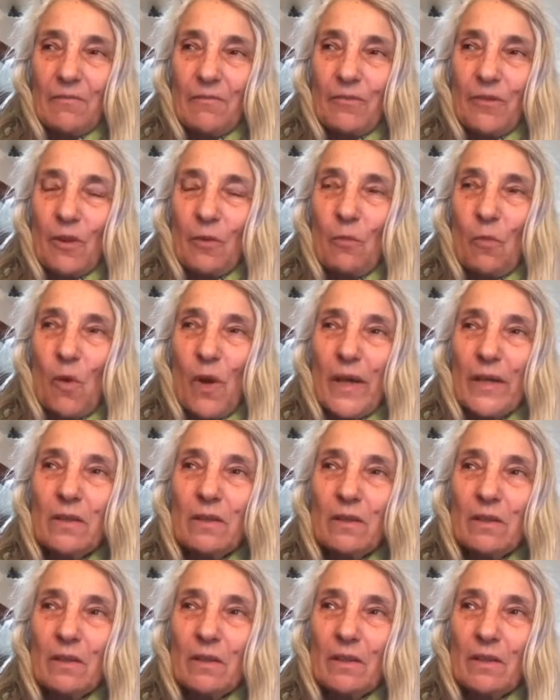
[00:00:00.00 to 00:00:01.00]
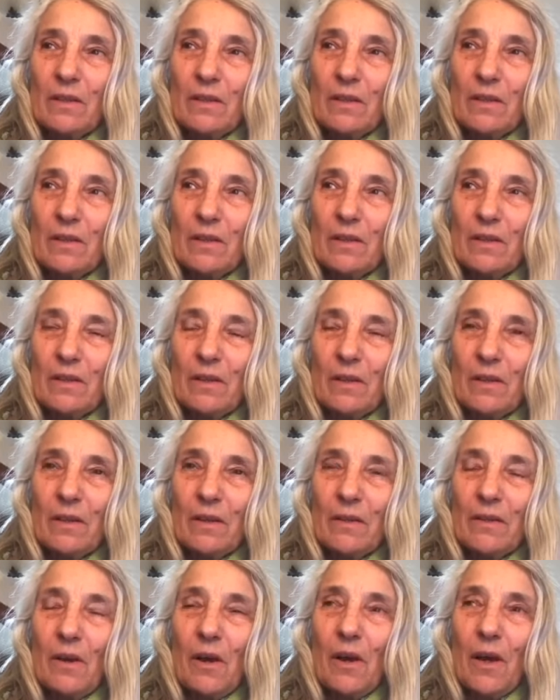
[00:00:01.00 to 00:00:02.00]
From one
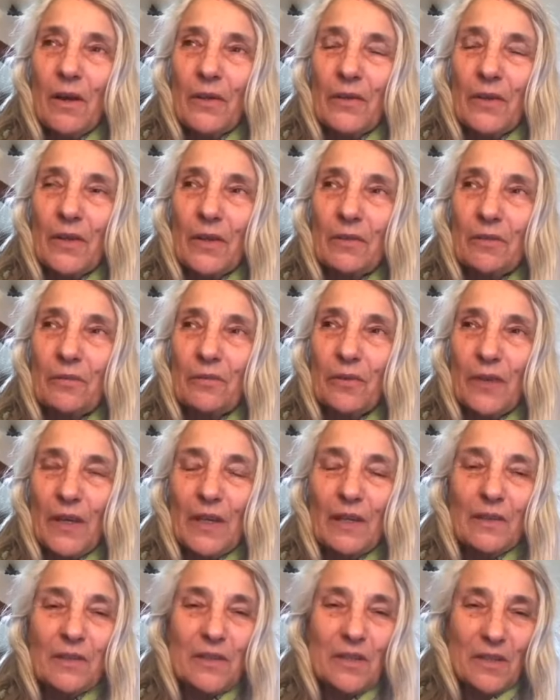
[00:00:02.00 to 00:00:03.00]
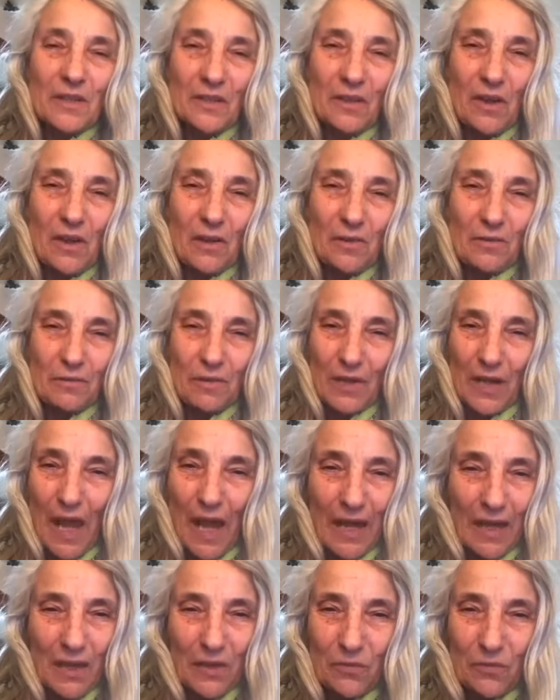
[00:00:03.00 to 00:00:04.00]
other field of
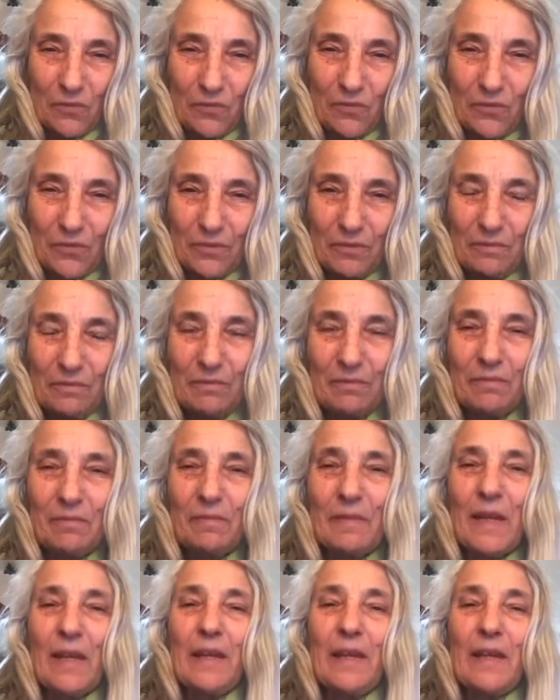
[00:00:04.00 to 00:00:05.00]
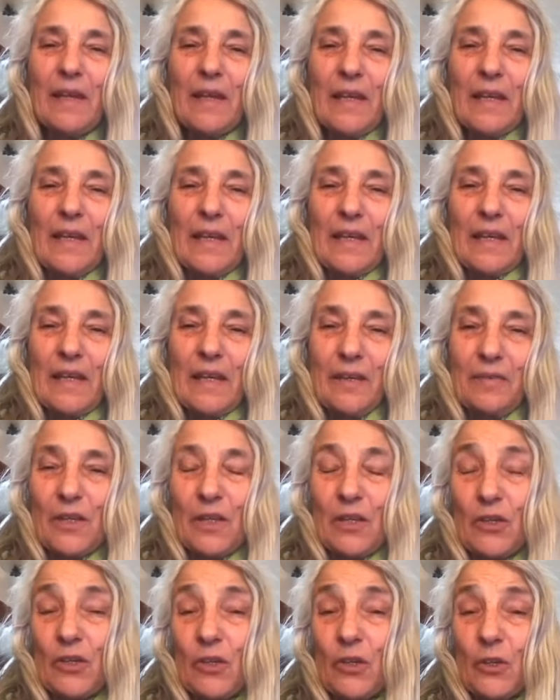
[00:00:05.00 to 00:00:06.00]
life,
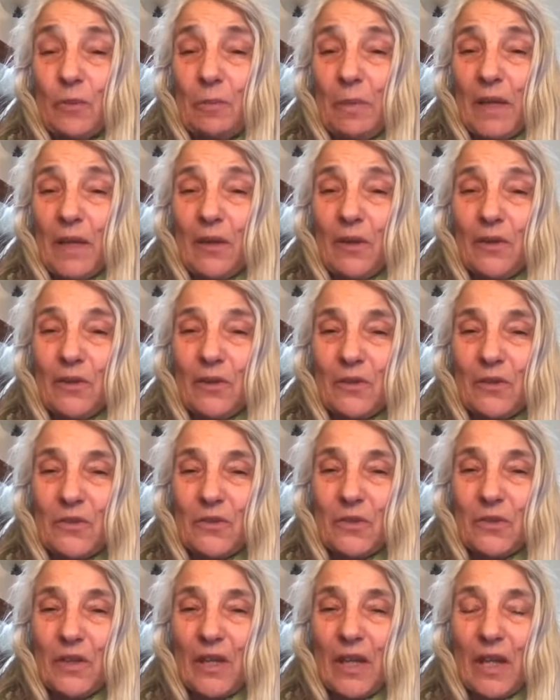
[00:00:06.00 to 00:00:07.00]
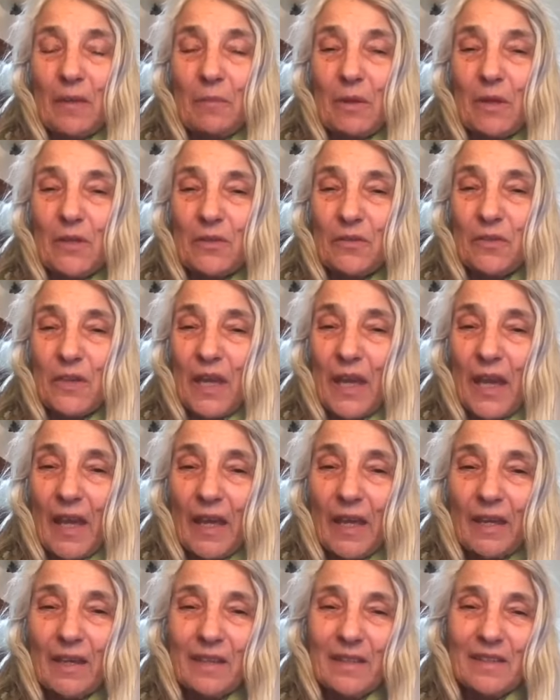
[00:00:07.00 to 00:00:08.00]
living joy belonged to the element of the
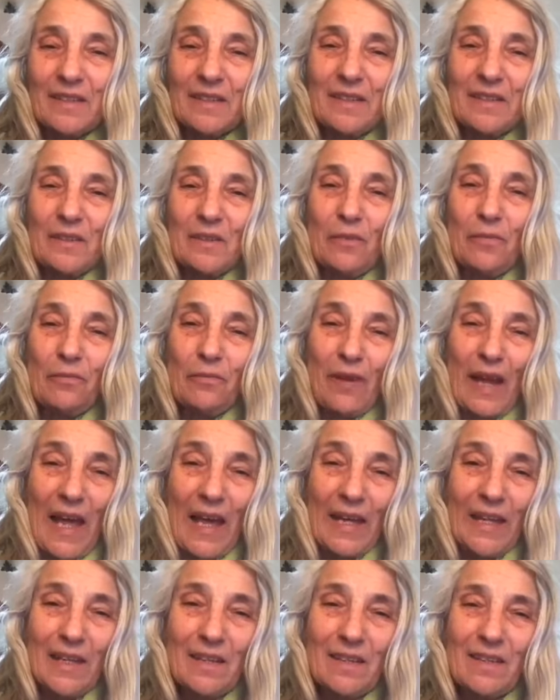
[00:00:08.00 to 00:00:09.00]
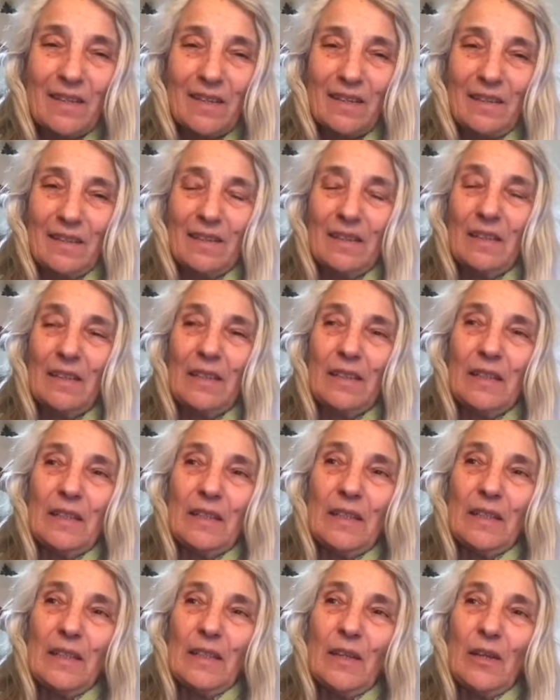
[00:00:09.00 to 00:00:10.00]
air, flight,
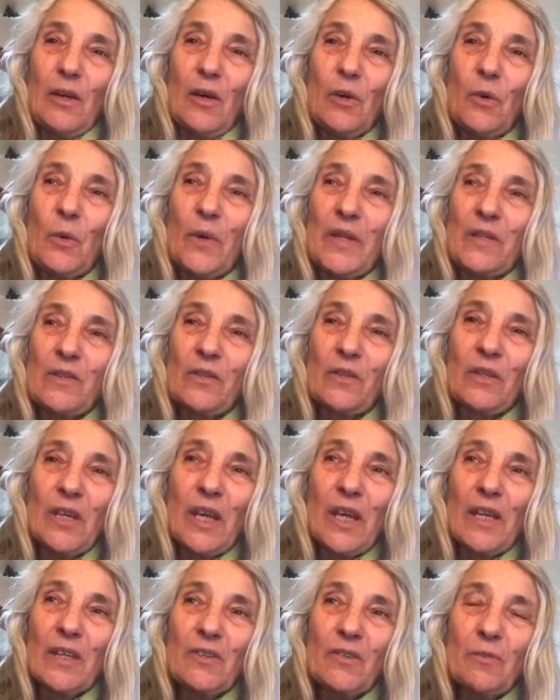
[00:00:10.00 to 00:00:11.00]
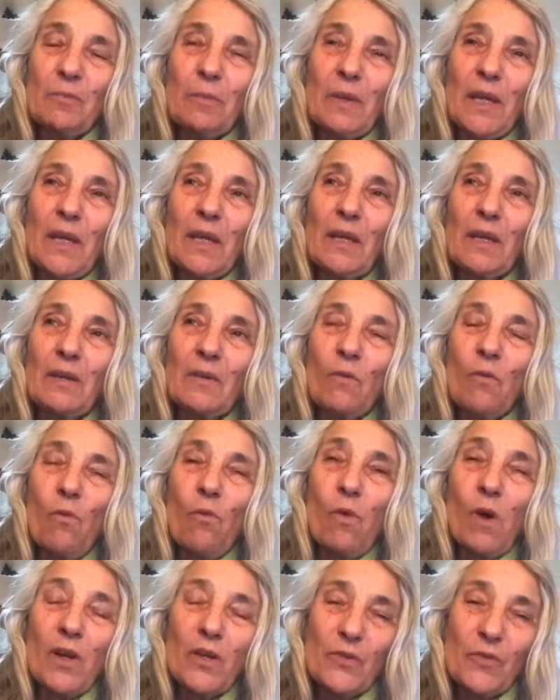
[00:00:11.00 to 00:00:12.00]
always on the edge of being
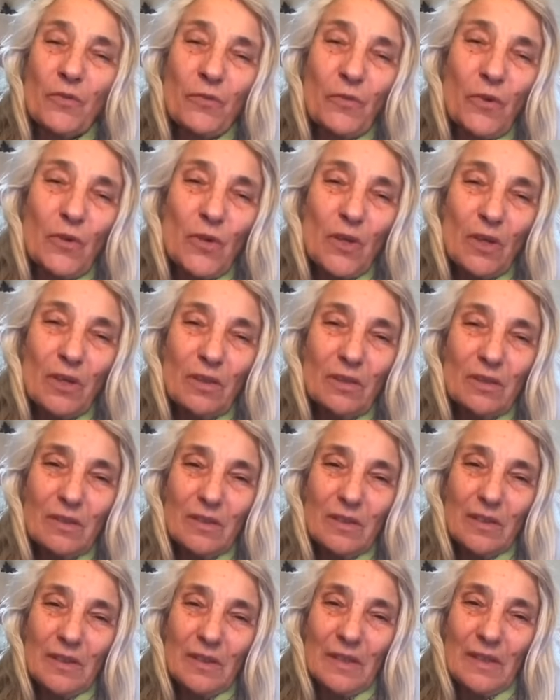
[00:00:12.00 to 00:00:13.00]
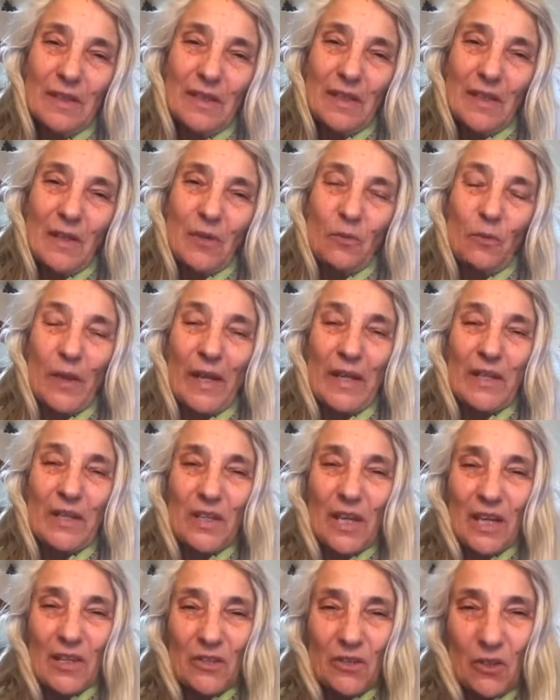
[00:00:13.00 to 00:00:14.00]
watchful, where
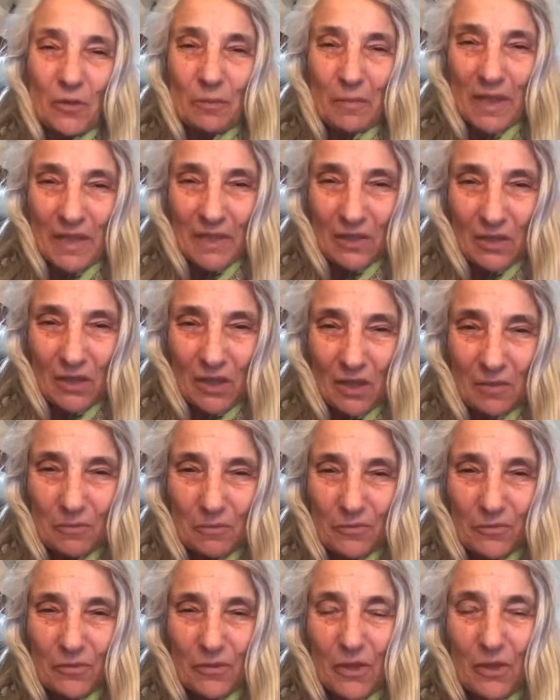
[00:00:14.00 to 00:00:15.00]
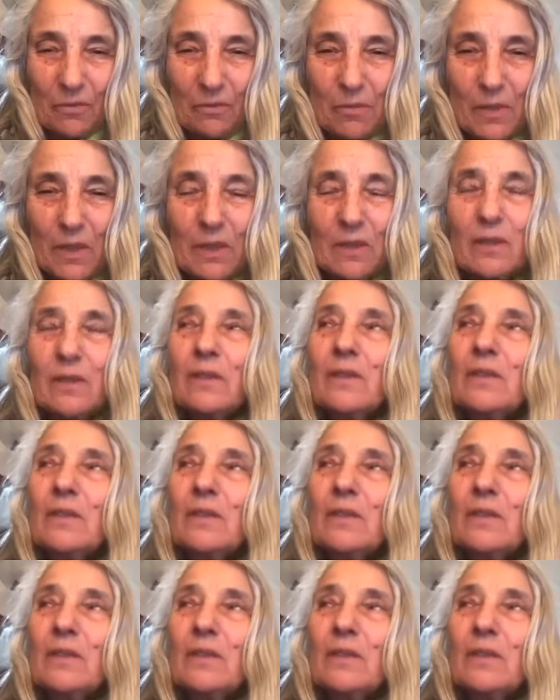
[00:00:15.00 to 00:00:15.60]
danger might come from,